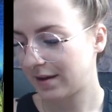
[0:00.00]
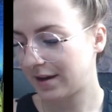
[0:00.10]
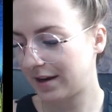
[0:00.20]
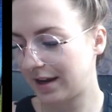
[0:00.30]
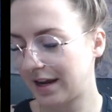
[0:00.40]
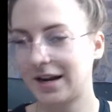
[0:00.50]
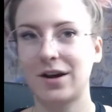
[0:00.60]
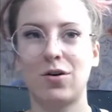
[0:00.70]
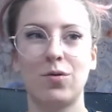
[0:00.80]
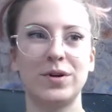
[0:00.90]
And again, I
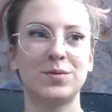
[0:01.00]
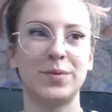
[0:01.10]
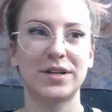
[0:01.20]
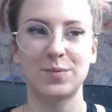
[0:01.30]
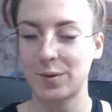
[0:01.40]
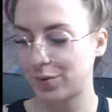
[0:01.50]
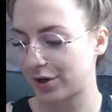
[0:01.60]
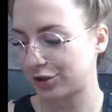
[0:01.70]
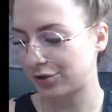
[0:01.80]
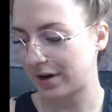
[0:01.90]
always mix my
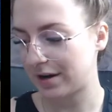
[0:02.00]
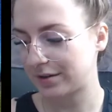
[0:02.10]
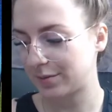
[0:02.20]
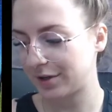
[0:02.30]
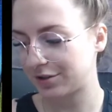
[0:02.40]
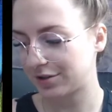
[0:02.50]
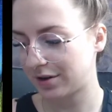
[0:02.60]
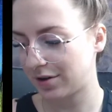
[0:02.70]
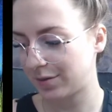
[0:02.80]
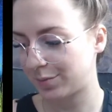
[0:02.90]
brush around to make sure that
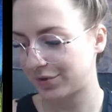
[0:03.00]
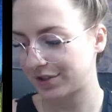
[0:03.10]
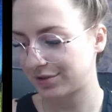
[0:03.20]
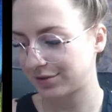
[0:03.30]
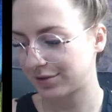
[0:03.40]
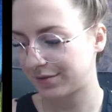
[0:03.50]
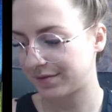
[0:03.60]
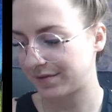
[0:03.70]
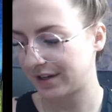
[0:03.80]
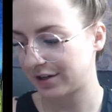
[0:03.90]
all the bristles are
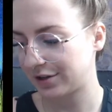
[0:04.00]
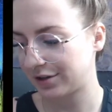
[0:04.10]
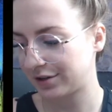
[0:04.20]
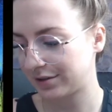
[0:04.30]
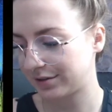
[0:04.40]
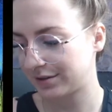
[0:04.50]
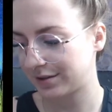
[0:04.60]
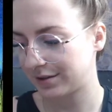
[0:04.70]
filled.